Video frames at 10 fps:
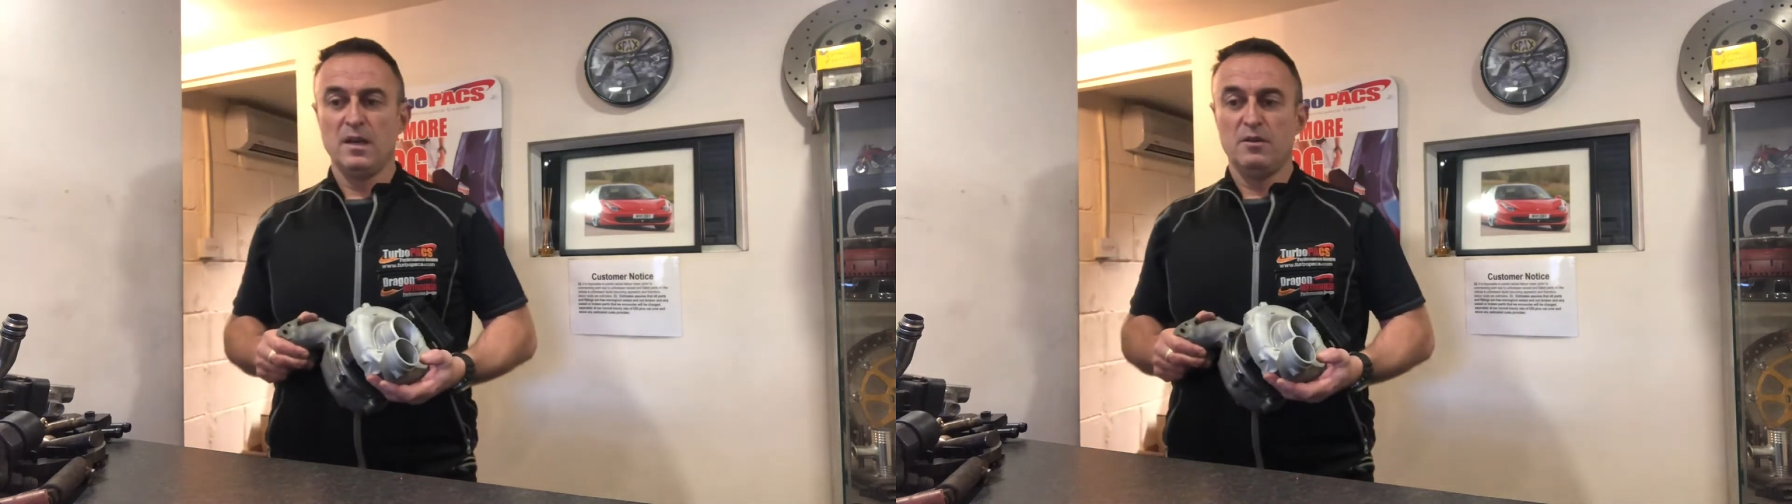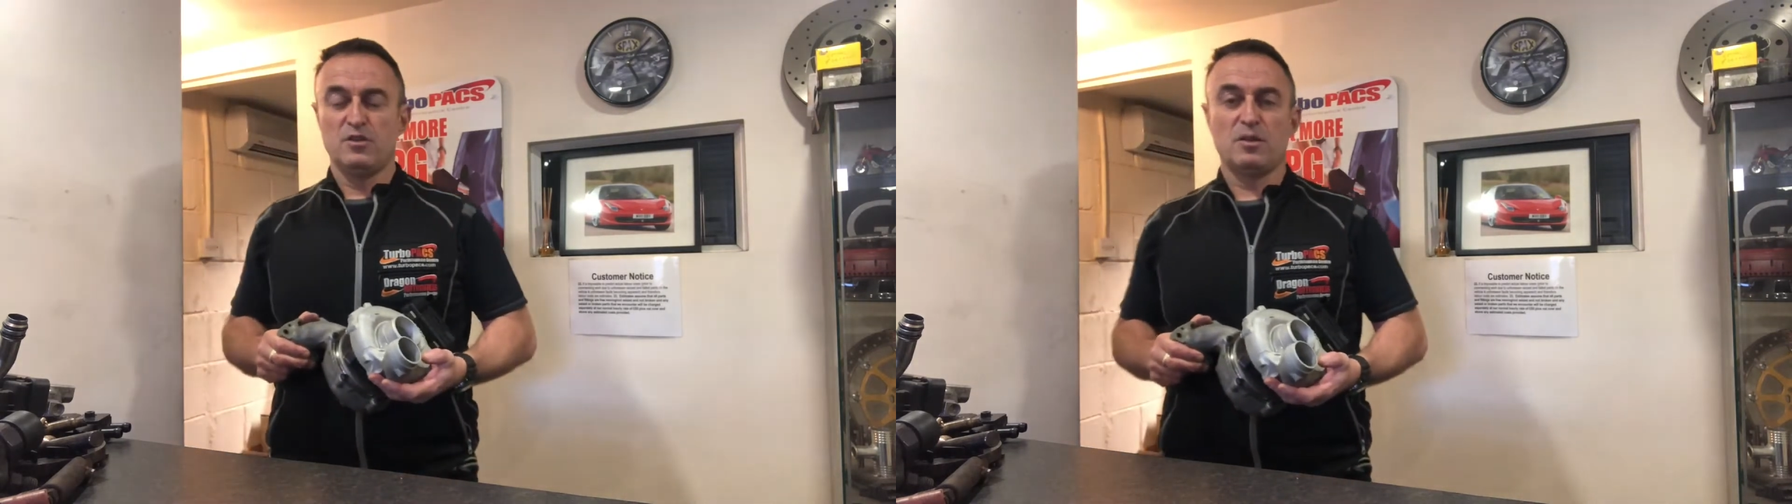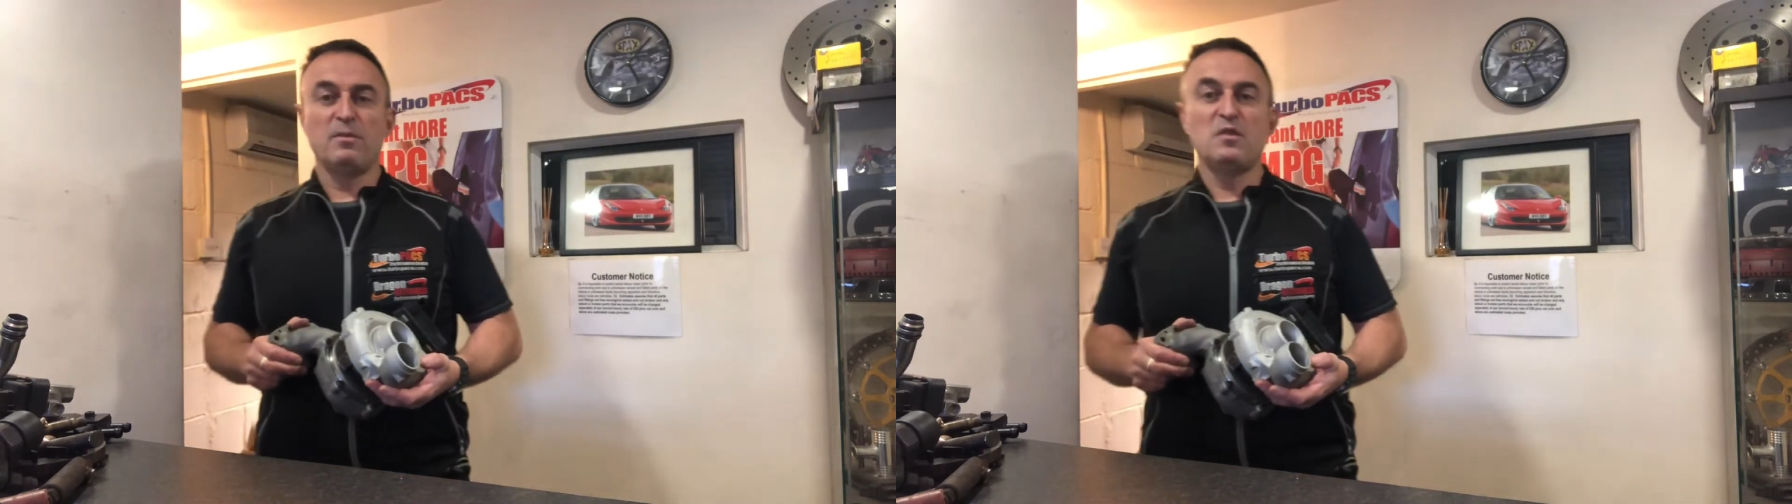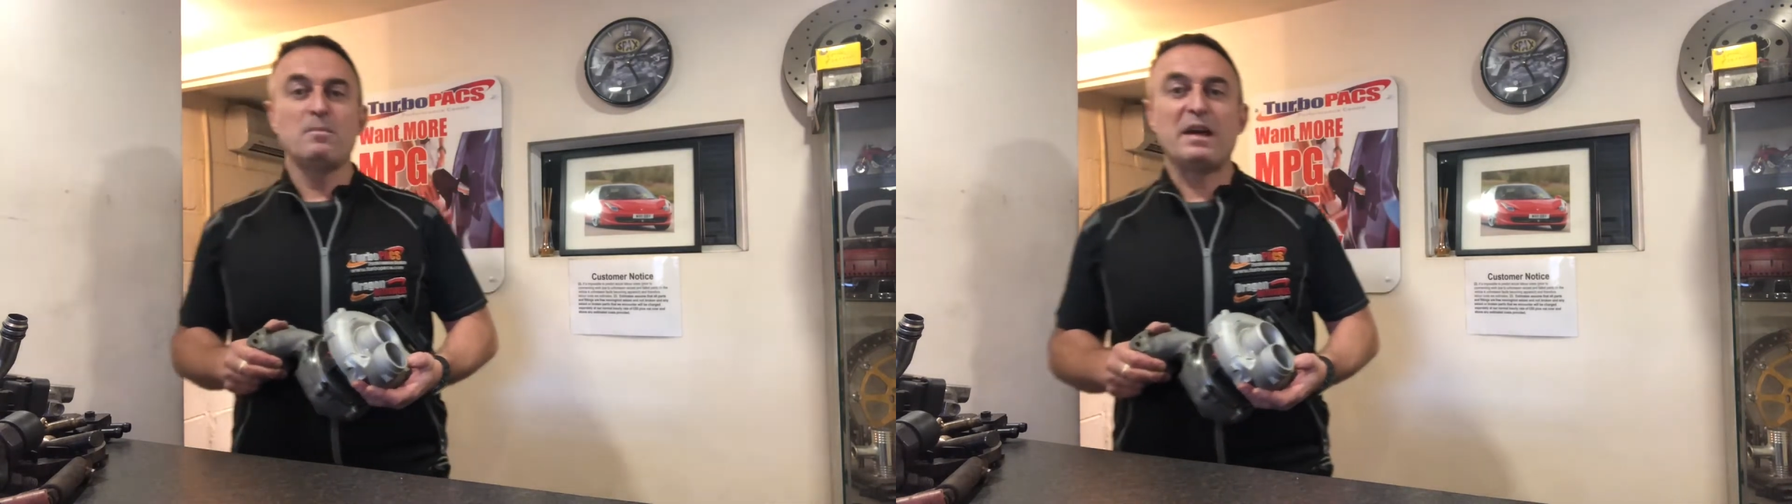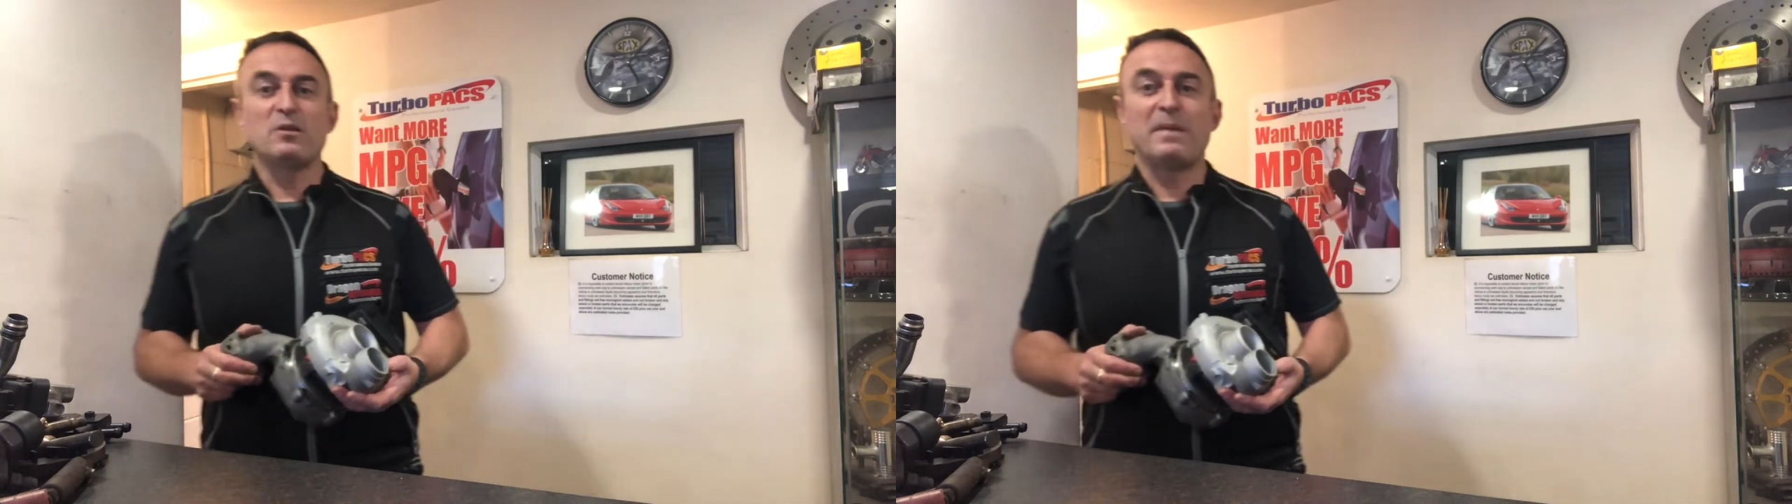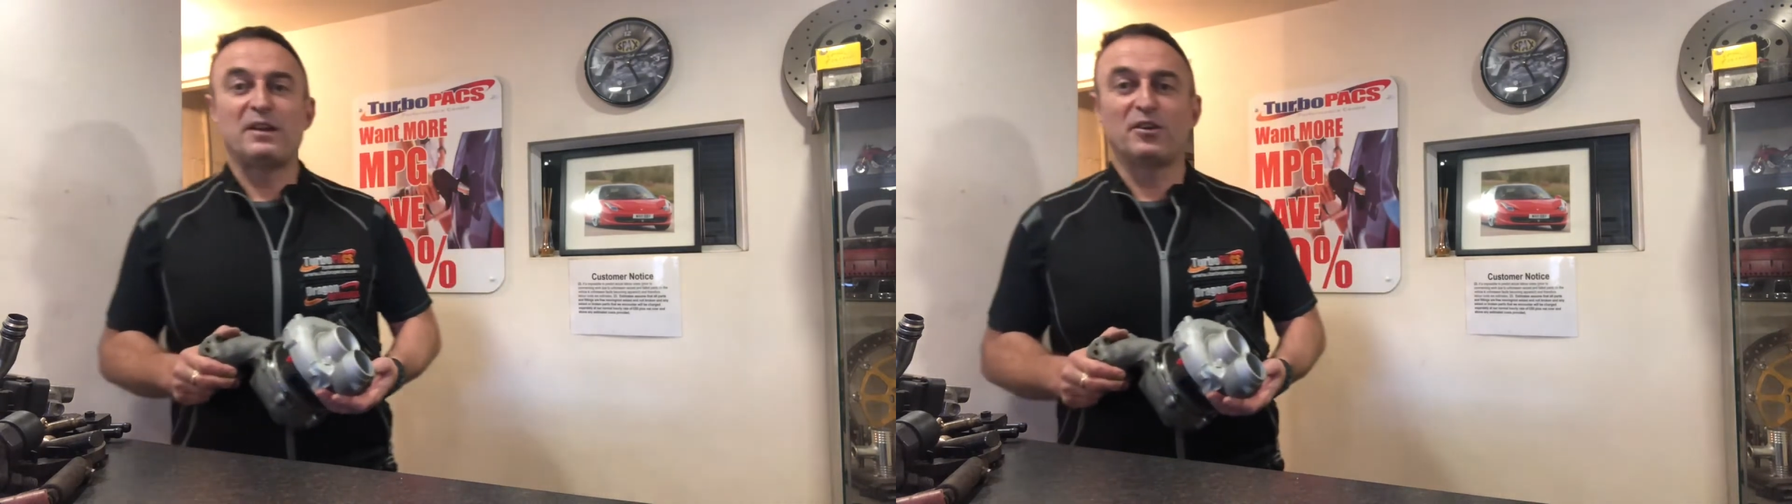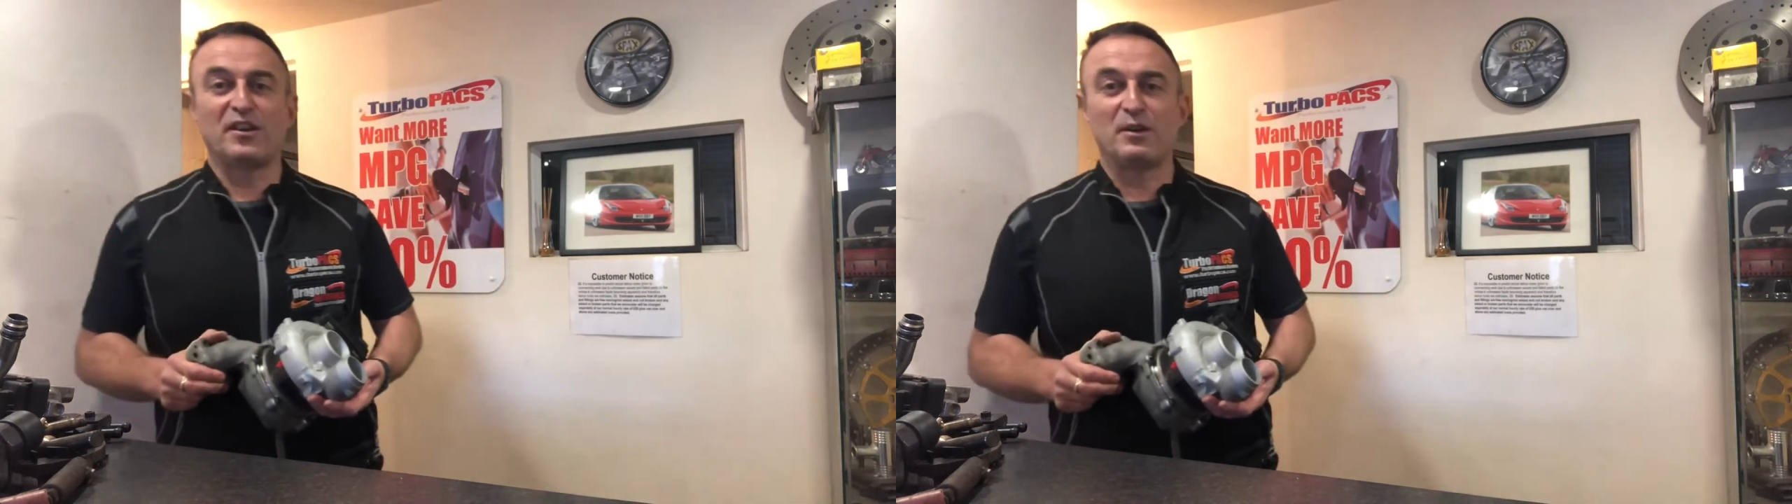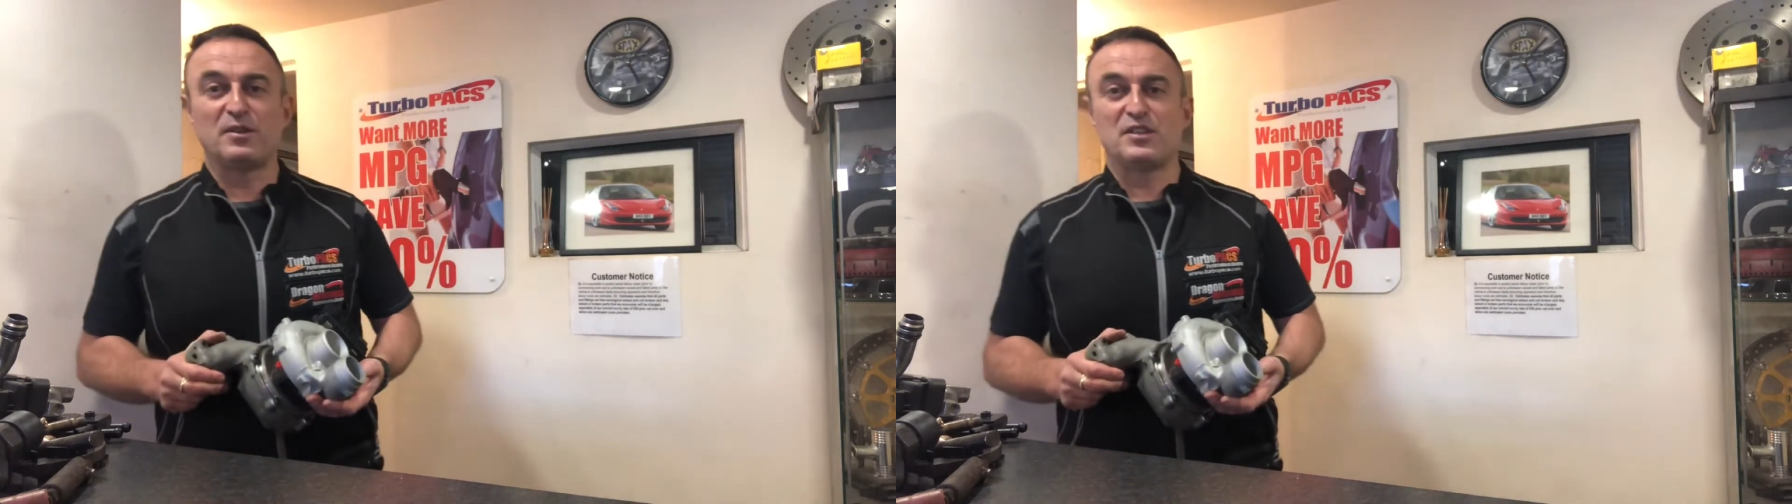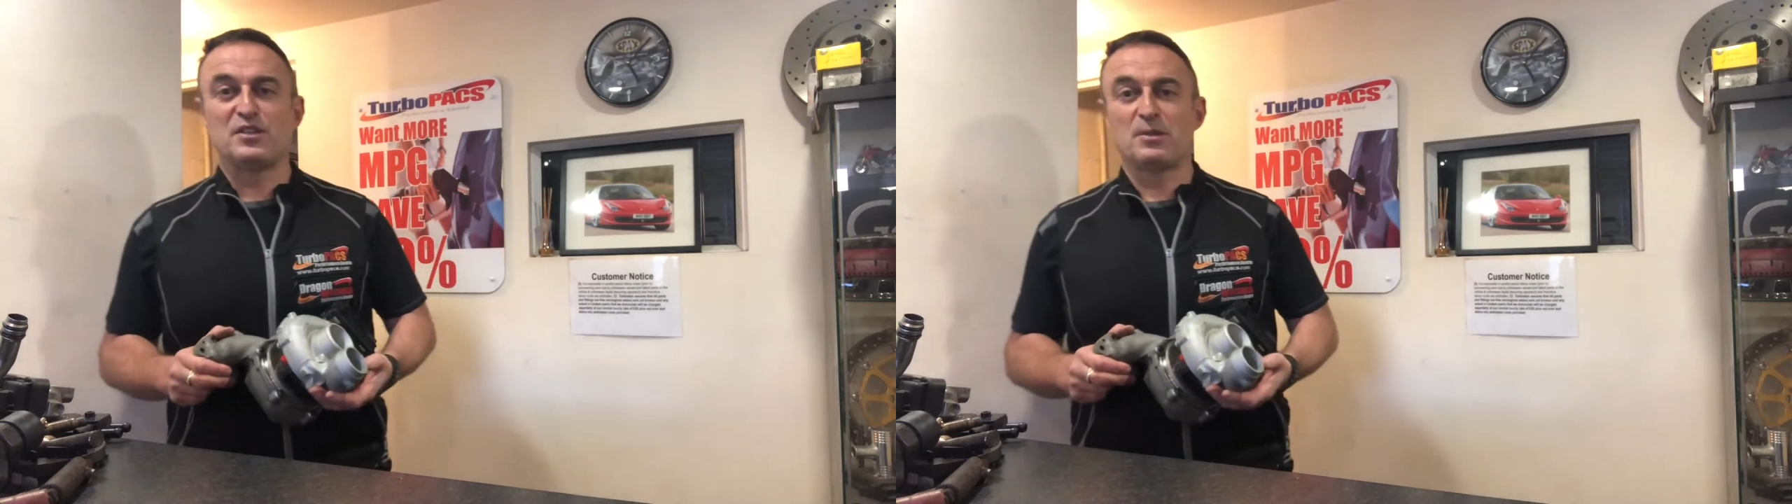Some of you may or may not know this is